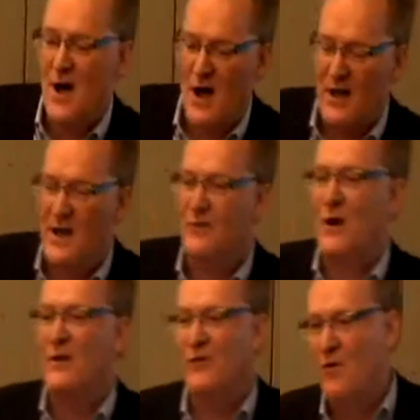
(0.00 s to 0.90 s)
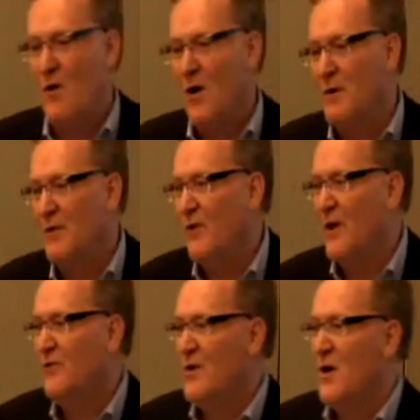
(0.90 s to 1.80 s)
uh, Andreessen Horowitz
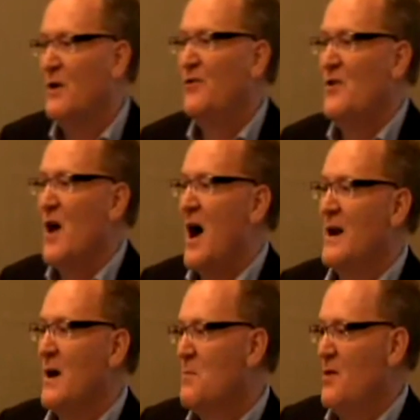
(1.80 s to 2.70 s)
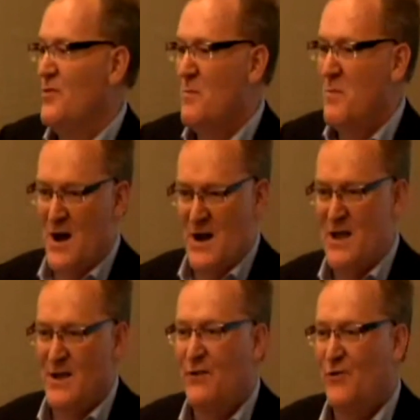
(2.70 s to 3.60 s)
says, you know, it's not about the
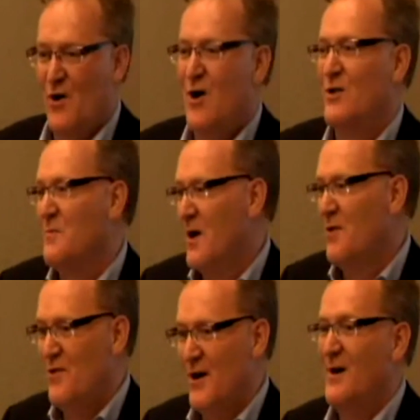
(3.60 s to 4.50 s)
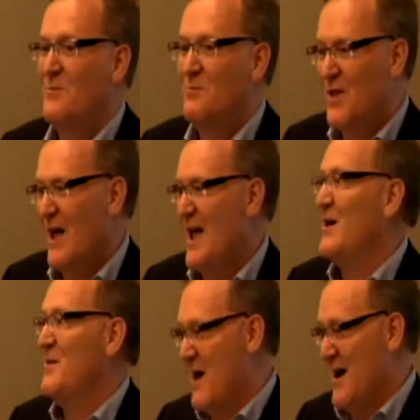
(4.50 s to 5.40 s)
money. It's all about the
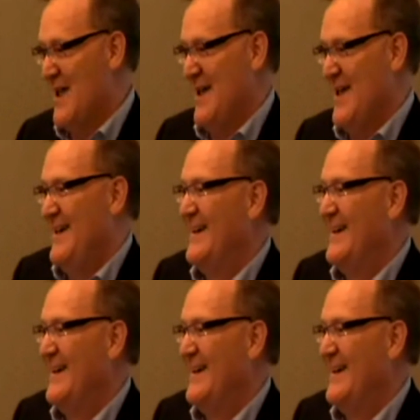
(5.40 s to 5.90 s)
blank money.